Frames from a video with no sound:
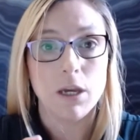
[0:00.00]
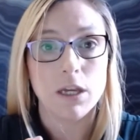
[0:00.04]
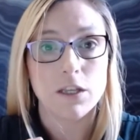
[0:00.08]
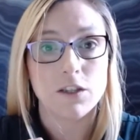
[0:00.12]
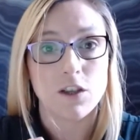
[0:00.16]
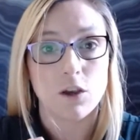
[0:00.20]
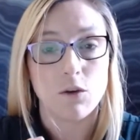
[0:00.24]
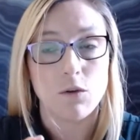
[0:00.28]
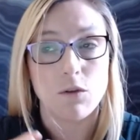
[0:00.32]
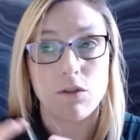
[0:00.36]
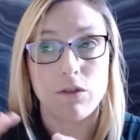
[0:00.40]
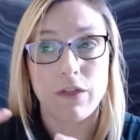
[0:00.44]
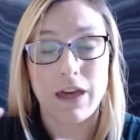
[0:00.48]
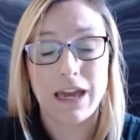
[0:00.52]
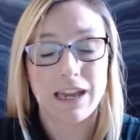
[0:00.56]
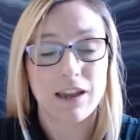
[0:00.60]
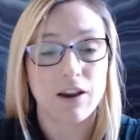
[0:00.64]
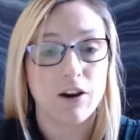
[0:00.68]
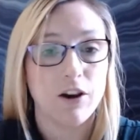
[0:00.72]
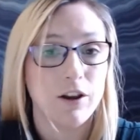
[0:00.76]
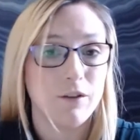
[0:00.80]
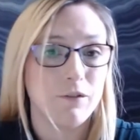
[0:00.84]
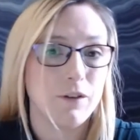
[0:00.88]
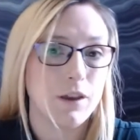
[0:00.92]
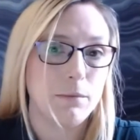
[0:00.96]
So that
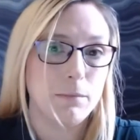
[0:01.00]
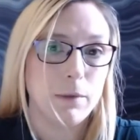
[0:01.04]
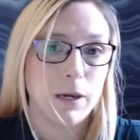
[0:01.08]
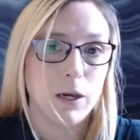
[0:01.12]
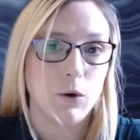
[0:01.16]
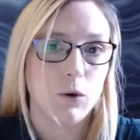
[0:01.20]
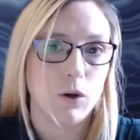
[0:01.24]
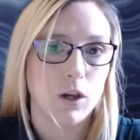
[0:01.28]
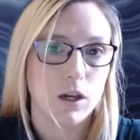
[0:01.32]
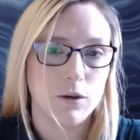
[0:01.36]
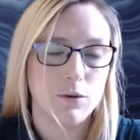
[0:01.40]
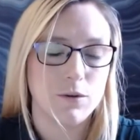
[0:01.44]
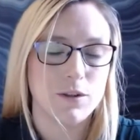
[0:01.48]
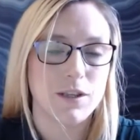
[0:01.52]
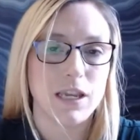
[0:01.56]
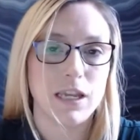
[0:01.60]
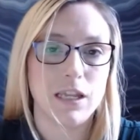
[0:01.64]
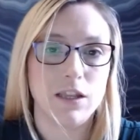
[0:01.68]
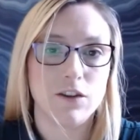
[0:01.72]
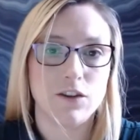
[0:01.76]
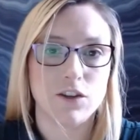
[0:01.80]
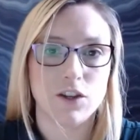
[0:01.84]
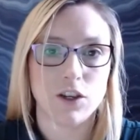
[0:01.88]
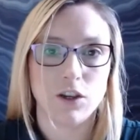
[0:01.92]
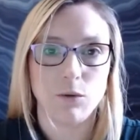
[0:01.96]
kind of email goes
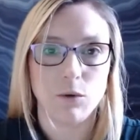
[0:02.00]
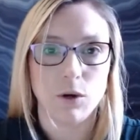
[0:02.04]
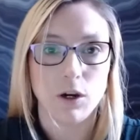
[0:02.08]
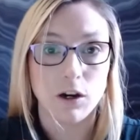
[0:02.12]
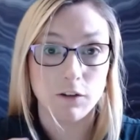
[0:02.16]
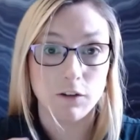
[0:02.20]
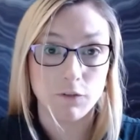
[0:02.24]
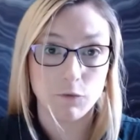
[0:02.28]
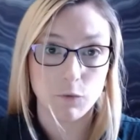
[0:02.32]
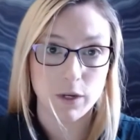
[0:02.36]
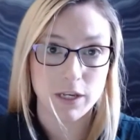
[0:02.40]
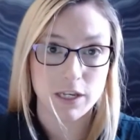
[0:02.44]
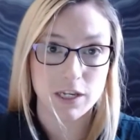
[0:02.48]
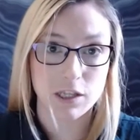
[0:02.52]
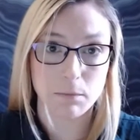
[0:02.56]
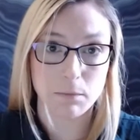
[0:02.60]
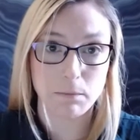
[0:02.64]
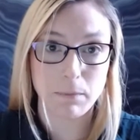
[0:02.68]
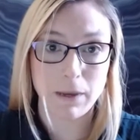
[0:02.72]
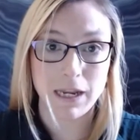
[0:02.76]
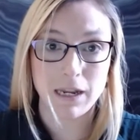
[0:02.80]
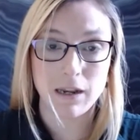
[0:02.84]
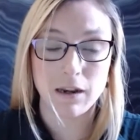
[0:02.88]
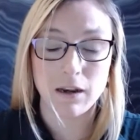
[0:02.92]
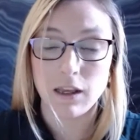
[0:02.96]
into Halfway to the
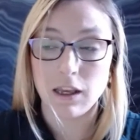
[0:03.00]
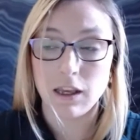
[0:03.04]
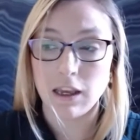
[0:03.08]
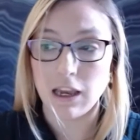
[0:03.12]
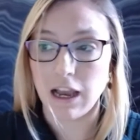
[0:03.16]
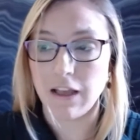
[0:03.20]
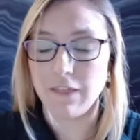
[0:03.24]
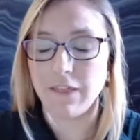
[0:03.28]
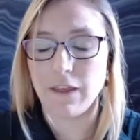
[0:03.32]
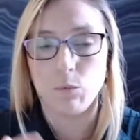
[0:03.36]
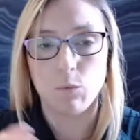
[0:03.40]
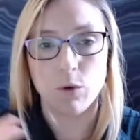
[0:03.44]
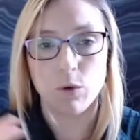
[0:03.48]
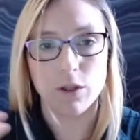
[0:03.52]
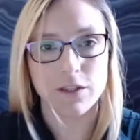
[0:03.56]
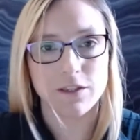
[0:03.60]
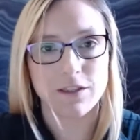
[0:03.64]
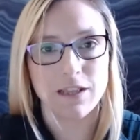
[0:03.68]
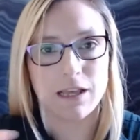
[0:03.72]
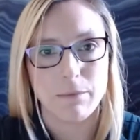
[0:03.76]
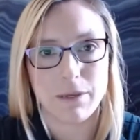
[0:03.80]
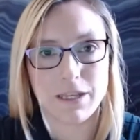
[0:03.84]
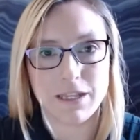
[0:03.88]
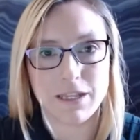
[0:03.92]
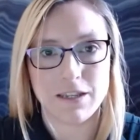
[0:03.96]
Bin, and then once
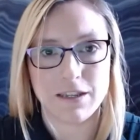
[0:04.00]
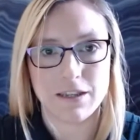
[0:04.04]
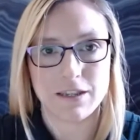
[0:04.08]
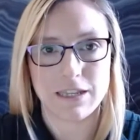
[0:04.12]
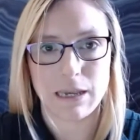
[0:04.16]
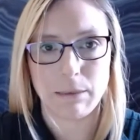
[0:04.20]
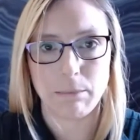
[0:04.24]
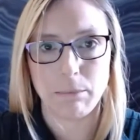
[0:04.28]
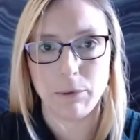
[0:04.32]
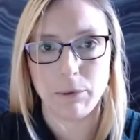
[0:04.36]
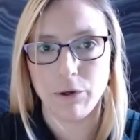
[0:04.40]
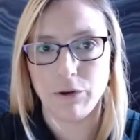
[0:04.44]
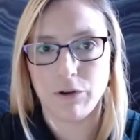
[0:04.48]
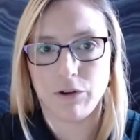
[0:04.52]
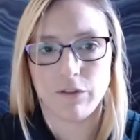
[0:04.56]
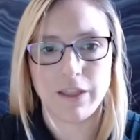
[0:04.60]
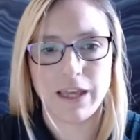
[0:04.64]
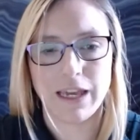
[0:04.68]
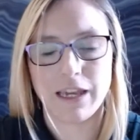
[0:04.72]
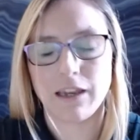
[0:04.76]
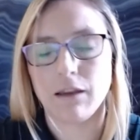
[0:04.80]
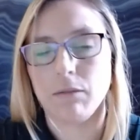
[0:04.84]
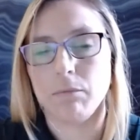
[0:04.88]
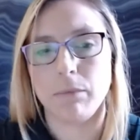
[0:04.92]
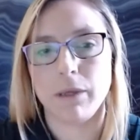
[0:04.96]
that meeting has happened,
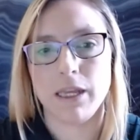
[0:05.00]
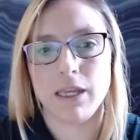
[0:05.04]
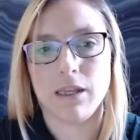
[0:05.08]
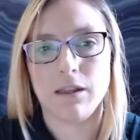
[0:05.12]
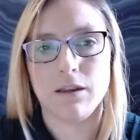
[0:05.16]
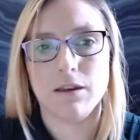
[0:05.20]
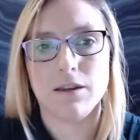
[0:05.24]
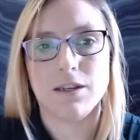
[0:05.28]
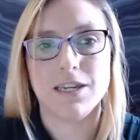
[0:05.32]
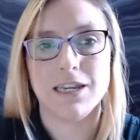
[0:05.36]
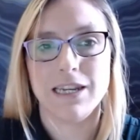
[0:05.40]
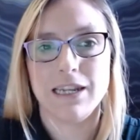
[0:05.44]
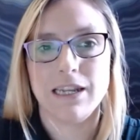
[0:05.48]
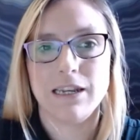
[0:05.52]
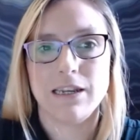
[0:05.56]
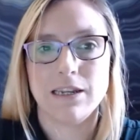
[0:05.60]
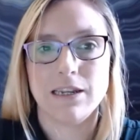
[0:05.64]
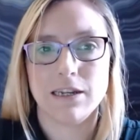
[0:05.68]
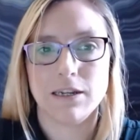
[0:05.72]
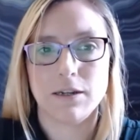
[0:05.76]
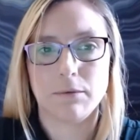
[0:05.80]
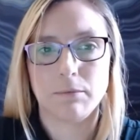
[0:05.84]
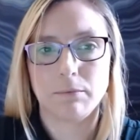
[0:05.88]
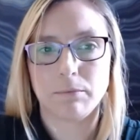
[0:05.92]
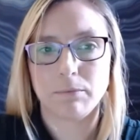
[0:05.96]
that can be
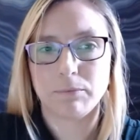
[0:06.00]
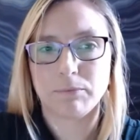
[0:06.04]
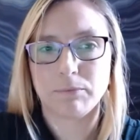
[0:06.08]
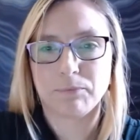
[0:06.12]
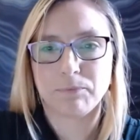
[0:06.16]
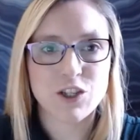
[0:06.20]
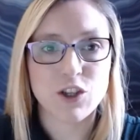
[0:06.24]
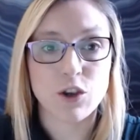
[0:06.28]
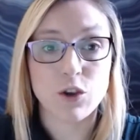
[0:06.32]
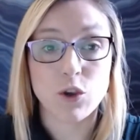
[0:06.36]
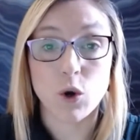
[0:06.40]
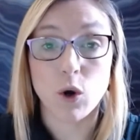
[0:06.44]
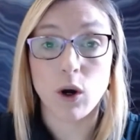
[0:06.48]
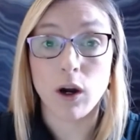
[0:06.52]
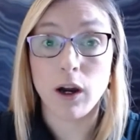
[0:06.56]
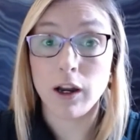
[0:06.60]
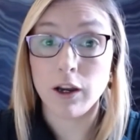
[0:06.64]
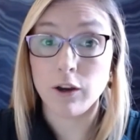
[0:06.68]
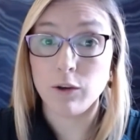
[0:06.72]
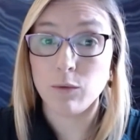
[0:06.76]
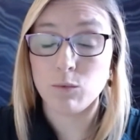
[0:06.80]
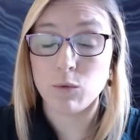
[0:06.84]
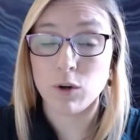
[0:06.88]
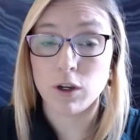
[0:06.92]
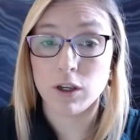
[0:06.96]
deleted. So your
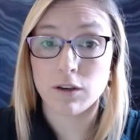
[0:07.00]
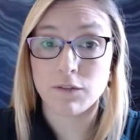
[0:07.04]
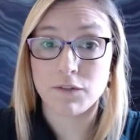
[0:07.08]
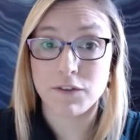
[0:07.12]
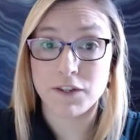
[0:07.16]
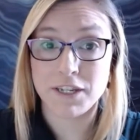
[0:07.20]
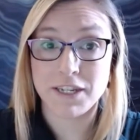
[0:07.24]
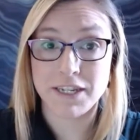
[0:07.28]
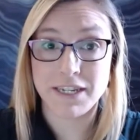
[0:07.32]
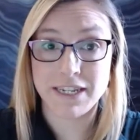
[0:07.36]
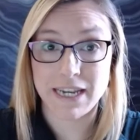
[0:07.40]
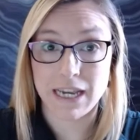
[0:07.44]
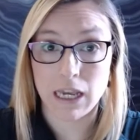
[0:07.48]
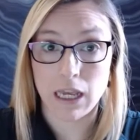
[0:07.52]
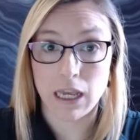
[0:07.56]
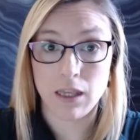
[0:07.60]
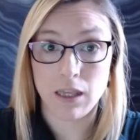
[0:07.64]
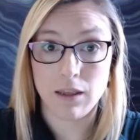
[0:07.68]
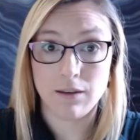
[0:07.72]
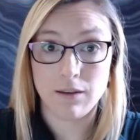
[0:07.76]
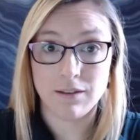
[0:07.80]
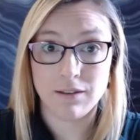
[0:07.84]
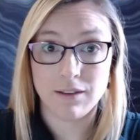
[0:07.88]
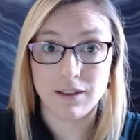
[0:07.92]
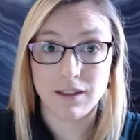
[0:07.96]
homework for
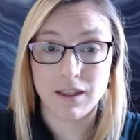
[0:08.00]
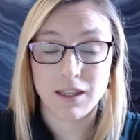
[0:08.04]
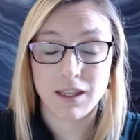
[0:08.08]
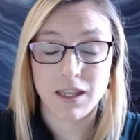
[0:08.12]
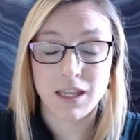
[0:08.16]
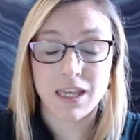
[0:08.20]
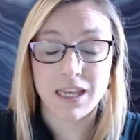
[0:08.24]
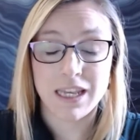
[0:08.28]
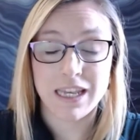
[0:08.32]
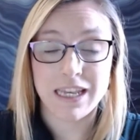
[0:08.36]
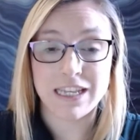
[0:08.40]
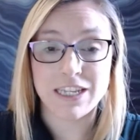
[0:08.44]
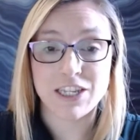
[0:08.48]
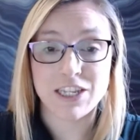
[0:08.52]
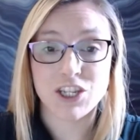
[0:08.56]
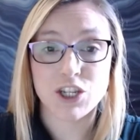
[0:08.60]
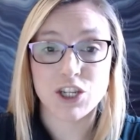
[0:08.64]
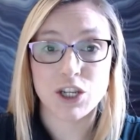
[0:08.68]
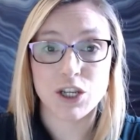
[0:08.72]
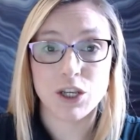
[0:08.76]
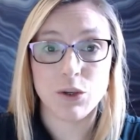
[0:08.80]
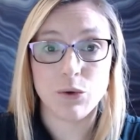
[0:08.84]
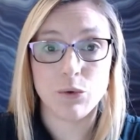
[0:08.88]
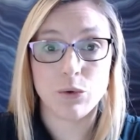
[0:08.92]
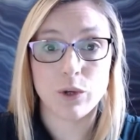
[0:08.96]
today is
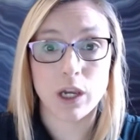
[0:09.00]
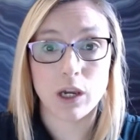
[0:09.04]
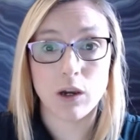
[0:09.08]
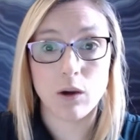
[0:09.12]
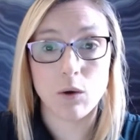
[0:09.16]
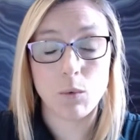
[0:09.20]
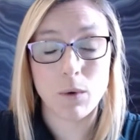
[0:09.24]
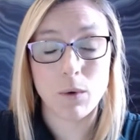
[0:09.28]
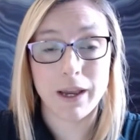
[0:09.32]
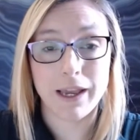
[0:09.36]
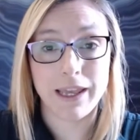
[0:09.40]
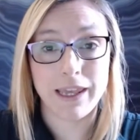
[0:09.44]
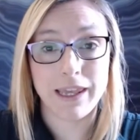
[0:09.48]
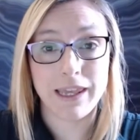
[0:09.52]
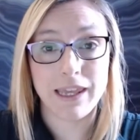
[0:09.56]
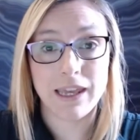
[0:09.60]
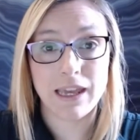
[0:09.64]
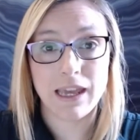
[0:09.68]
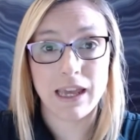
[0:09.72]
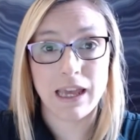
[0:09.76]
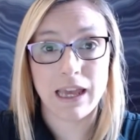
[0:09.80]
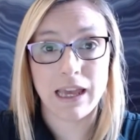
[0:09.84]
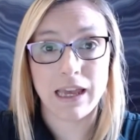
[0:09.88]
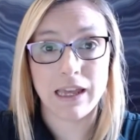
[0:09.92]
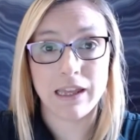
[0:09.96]
to go
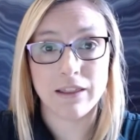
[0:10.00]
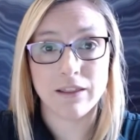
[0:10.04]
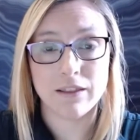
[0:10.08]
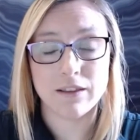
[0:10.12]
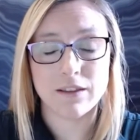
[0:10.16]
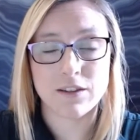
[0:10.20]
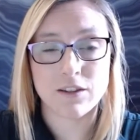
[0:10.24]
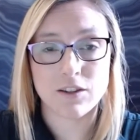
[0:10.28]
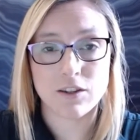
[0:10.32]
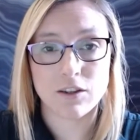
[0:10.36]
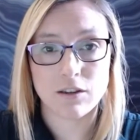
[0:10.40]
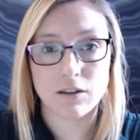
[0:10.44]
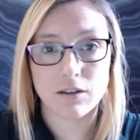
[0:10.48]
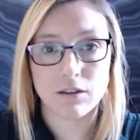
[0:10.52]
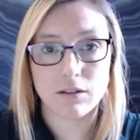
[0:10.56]
away and